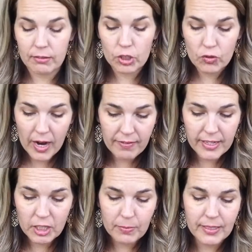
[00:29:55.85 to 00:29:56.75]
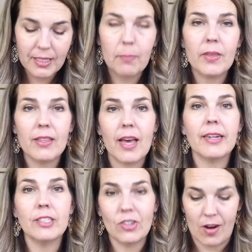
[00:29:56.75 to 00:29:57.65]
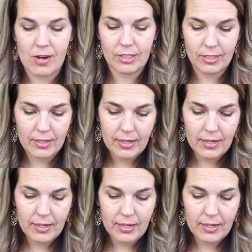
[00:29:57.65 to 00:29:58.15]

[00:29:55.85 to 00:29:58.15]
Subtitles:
of striving to be something that is not.